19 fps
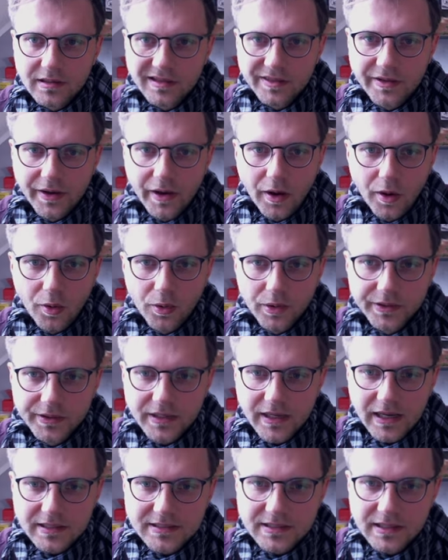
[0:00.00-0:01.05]
the old
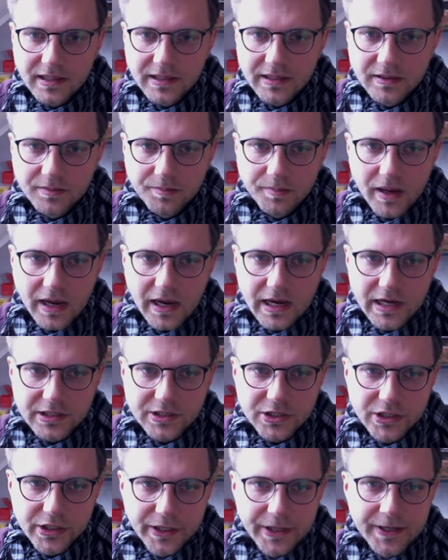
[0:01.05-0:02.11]
castellated
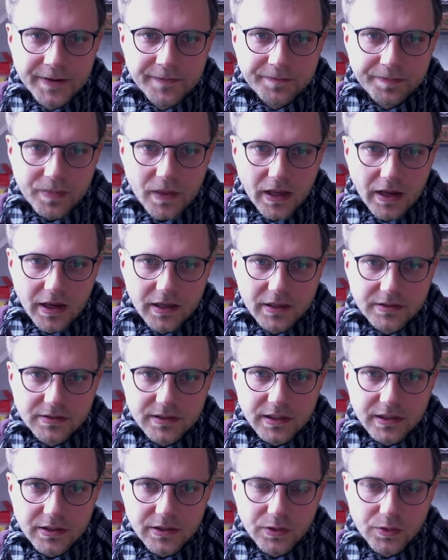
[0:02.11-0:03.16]
mesh and
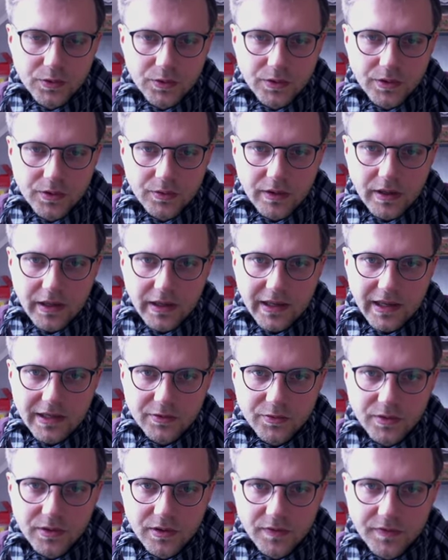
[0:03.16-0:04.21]
then you, you can get
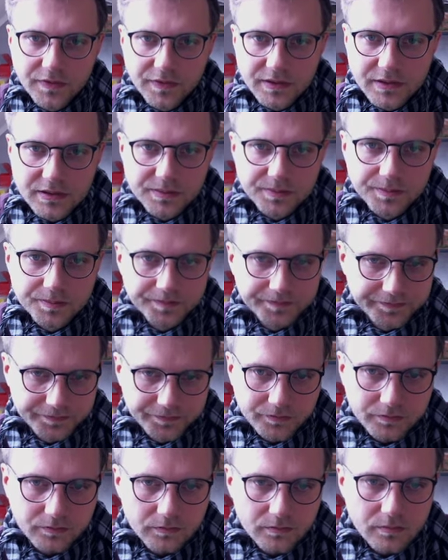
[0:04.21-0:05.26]
rid of these.
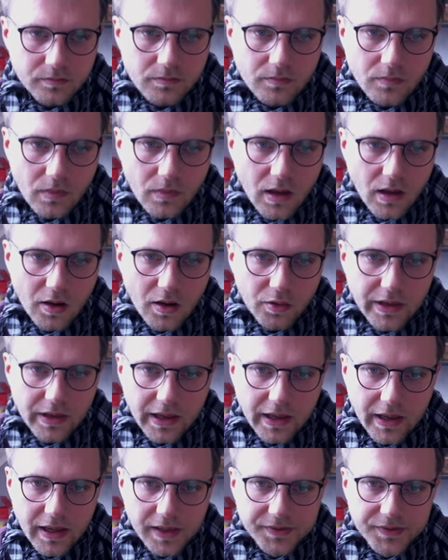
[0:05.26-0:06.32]

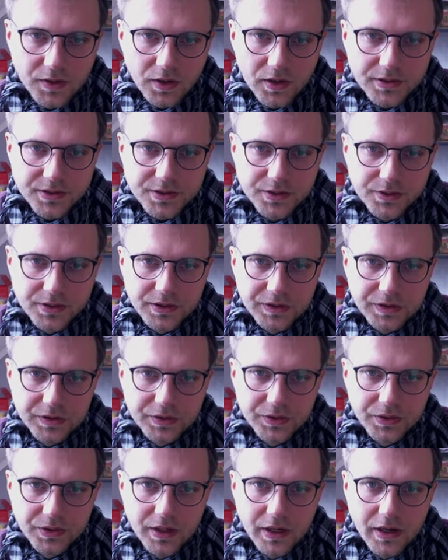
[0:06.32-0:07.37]
Okay, and also
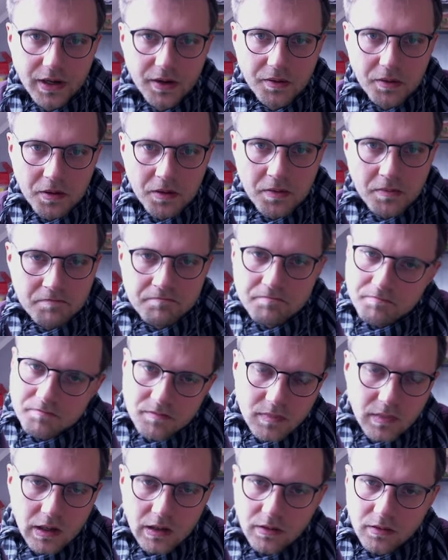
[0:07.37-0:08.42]
here
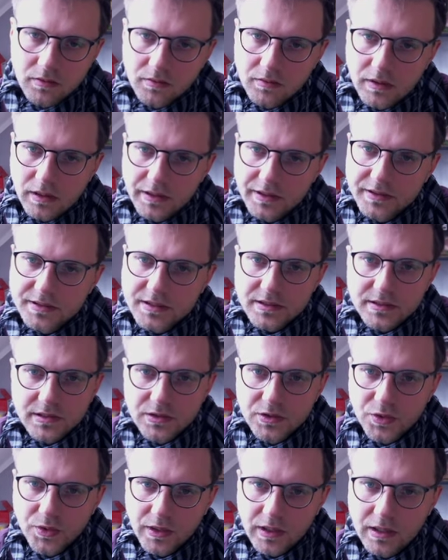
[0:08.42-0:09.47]
well, this is a
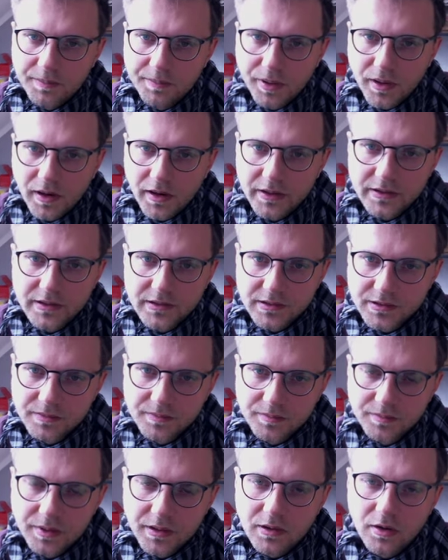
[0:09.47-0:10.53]
tricky part
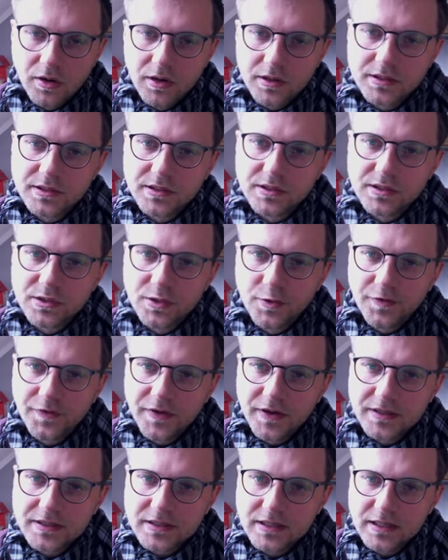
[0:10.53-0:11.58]
because the
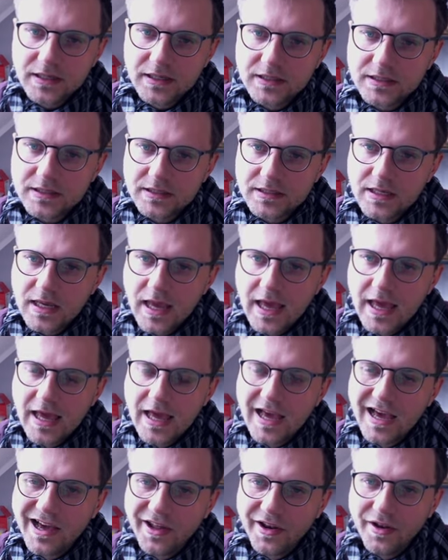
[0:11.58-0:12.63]
surface is
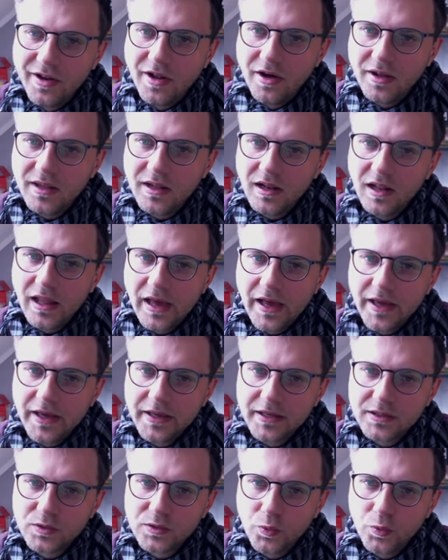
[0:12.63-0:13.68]
not
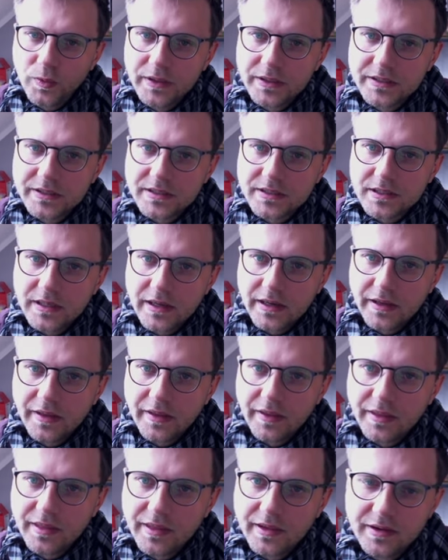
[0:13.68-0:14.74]
aligned with
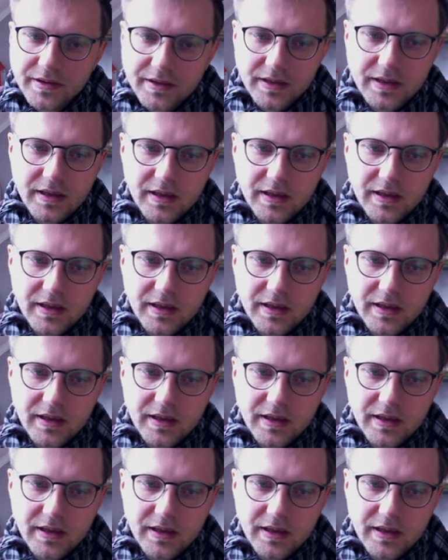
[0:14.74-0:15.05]
the